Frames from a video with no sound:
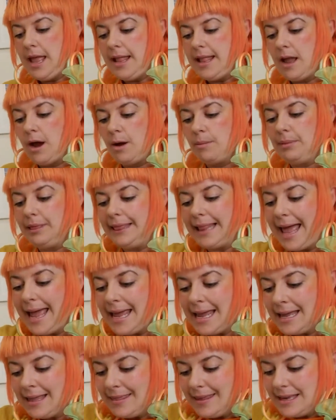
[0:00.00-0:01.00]
Now I'm
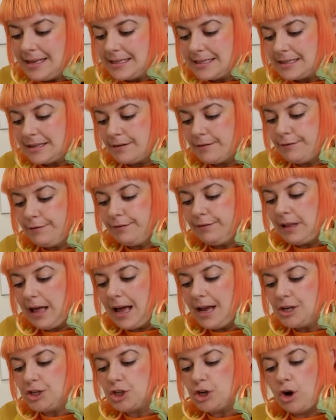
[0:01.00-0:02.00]
laying this
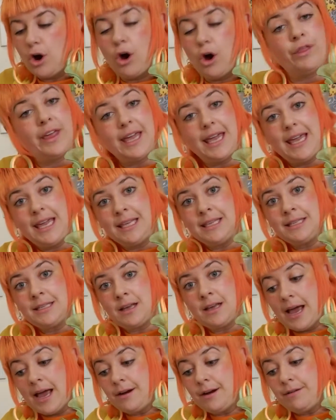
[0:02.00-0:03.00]
flush on the
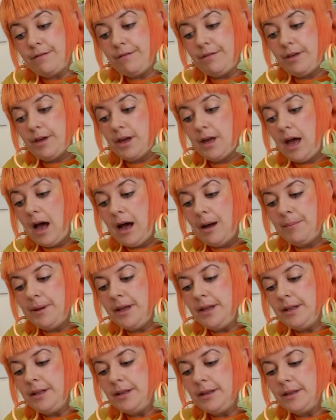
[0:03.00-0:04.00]
inside of the
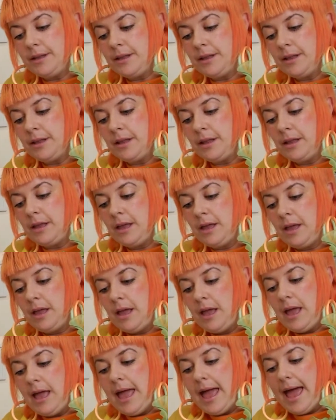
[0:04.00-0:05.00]
garment,
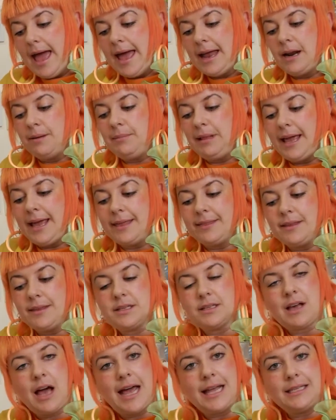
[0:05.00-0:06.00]
and I'm laying the
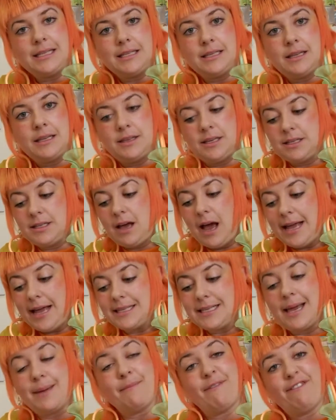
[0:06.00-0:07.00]
side
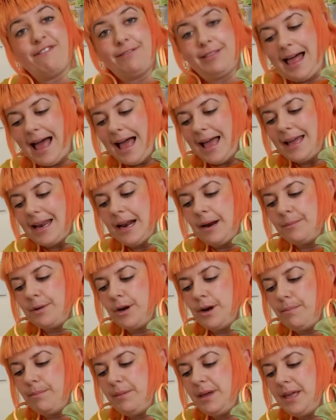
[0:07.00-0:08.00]
seam flat, and I'm
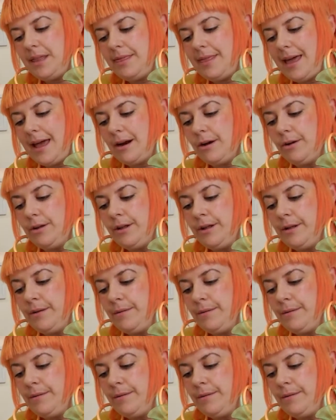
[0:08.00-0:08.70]
going to pin that on